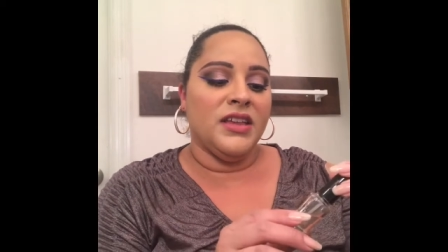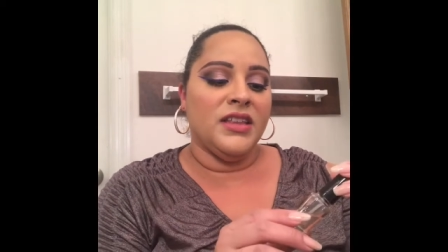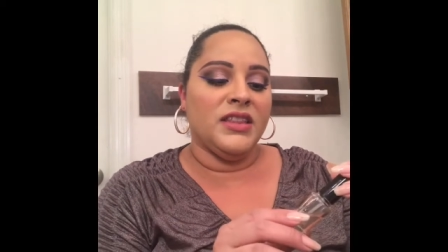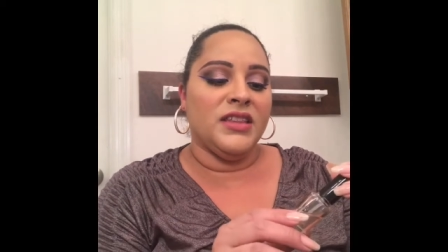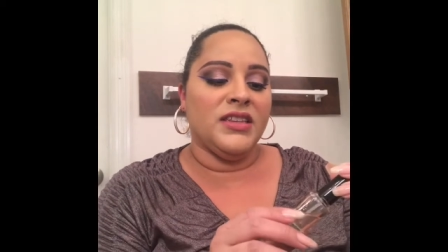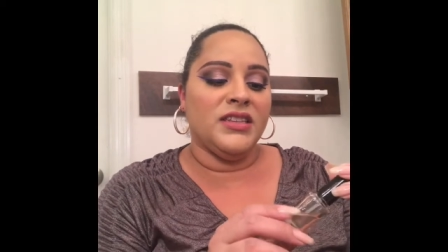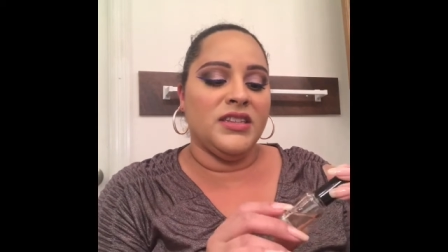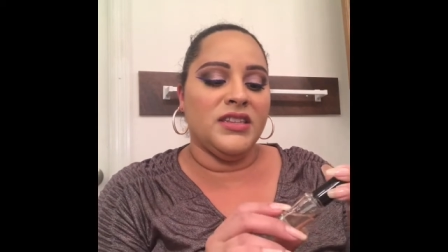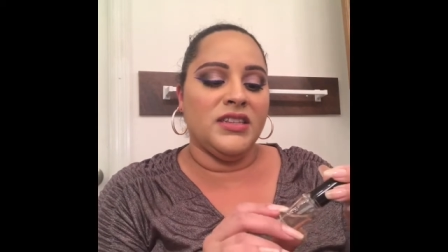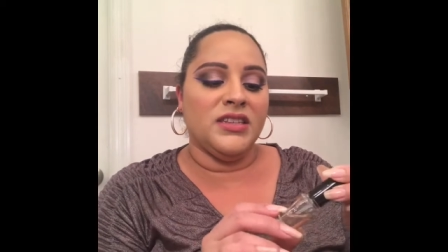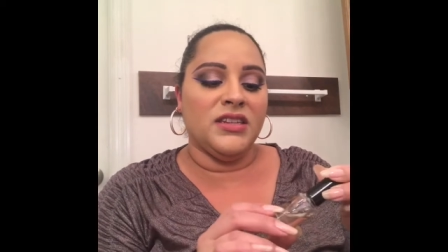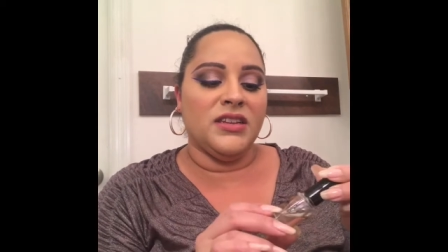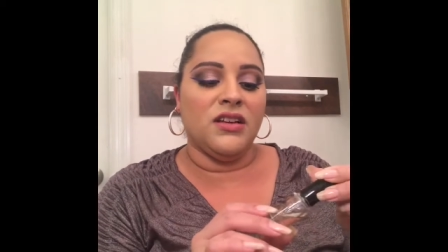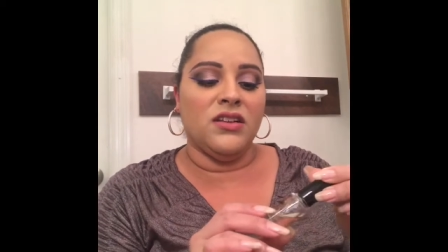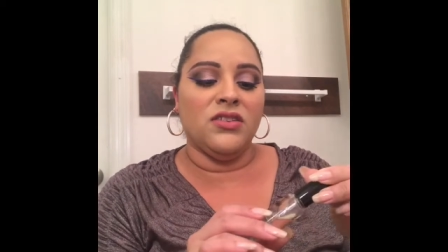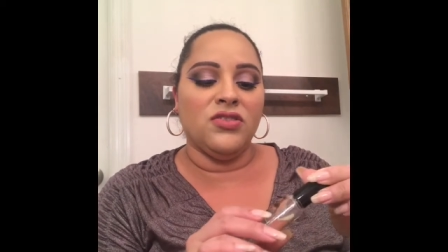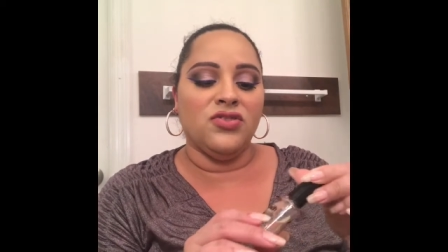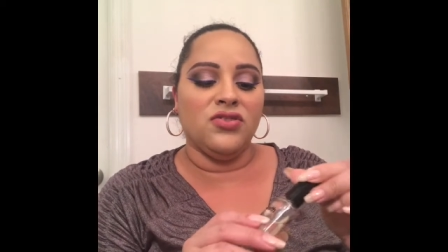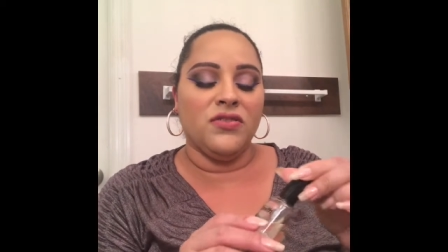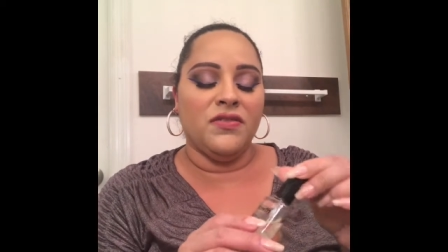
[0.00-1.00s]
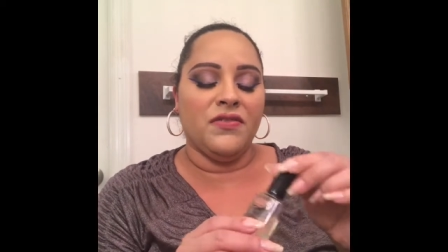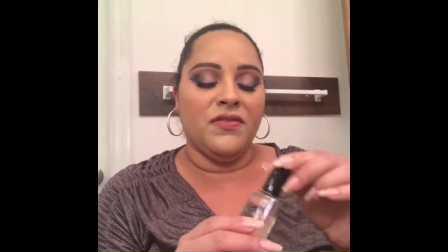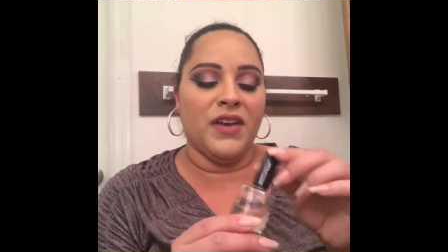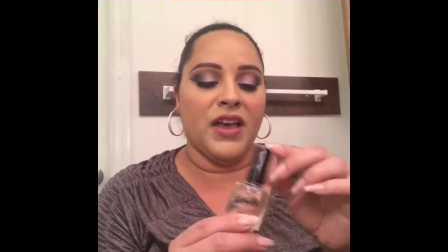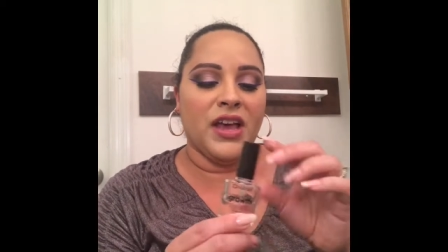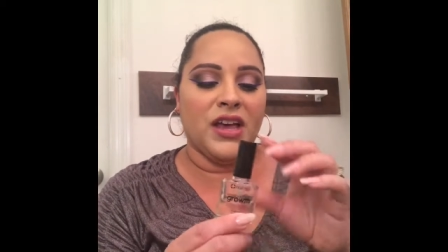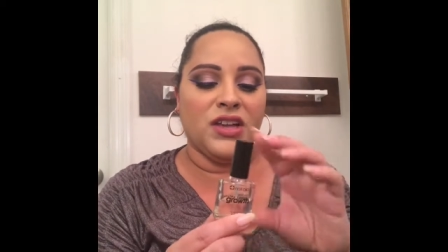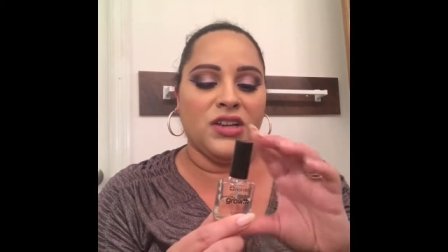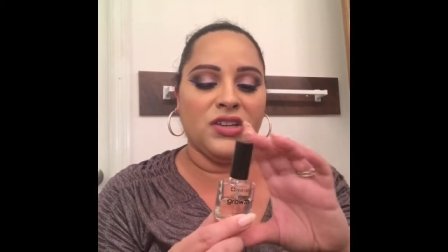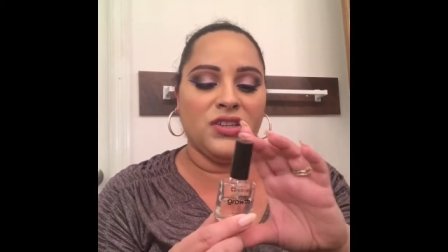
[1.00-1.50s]
This is the Ultra
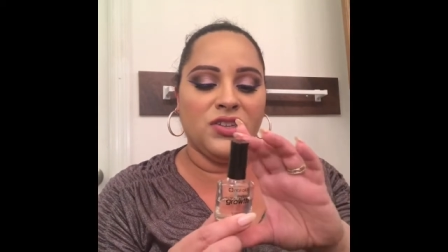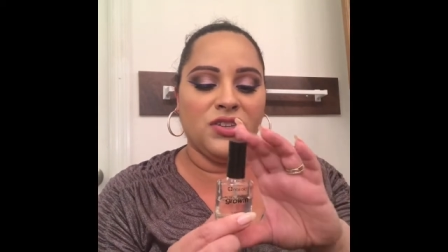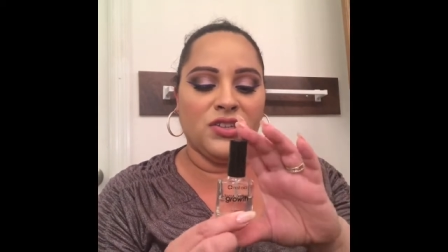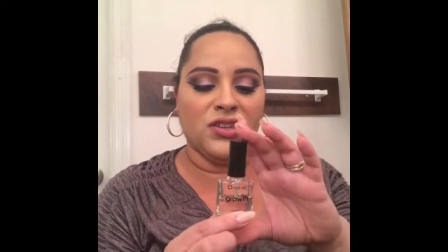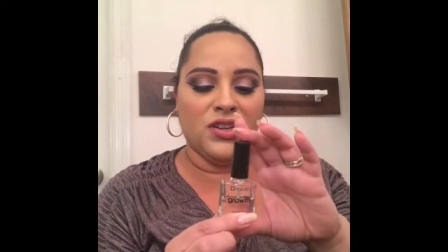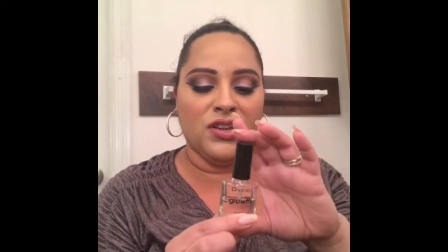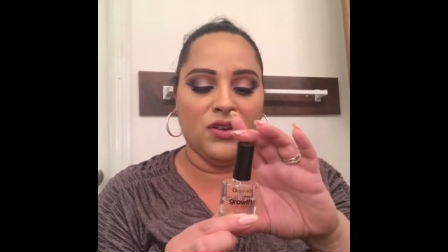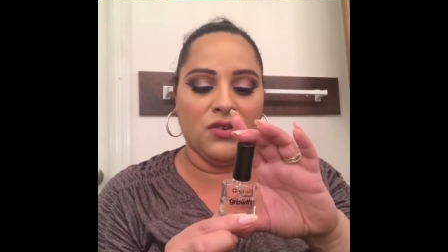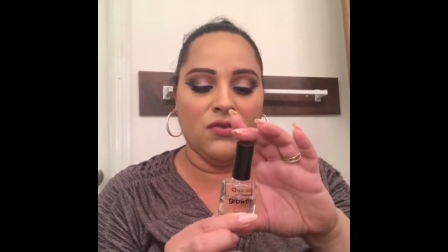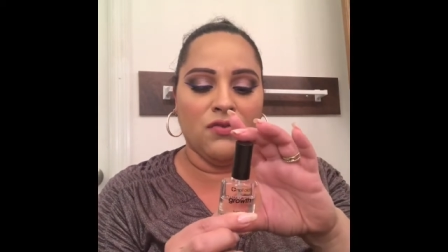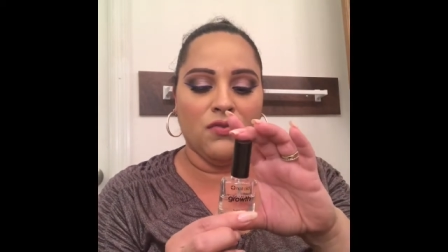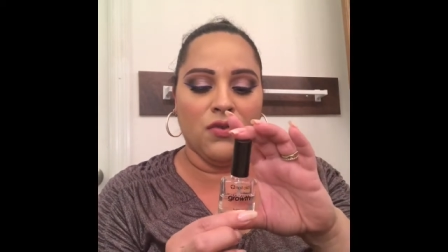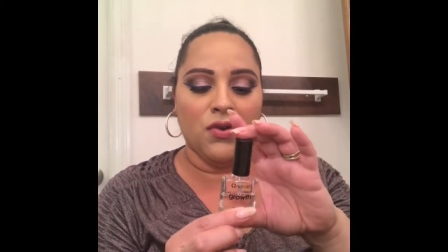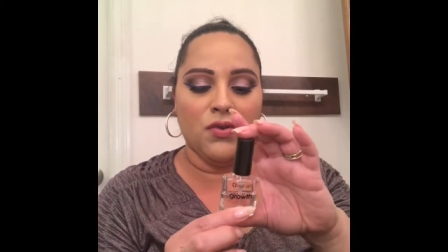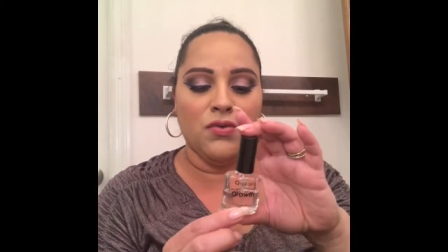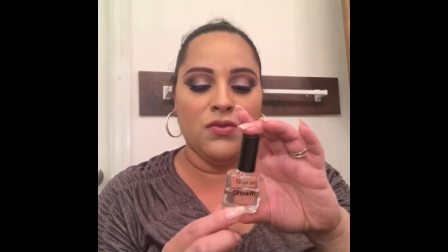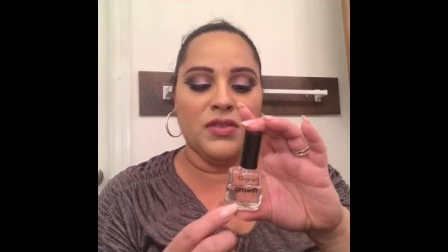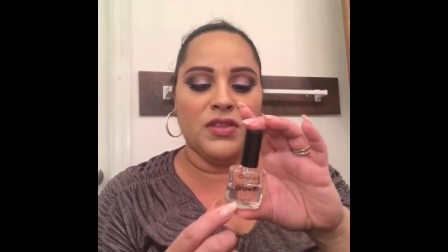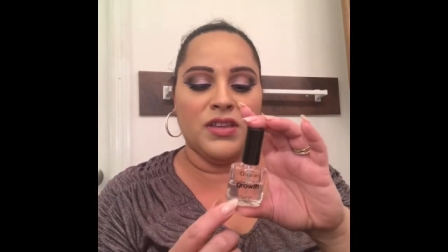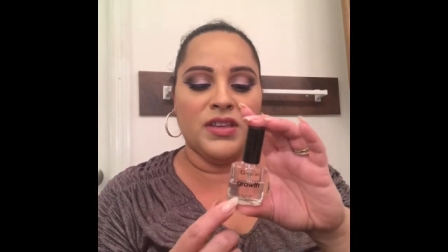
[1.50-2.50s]
Fast Growth.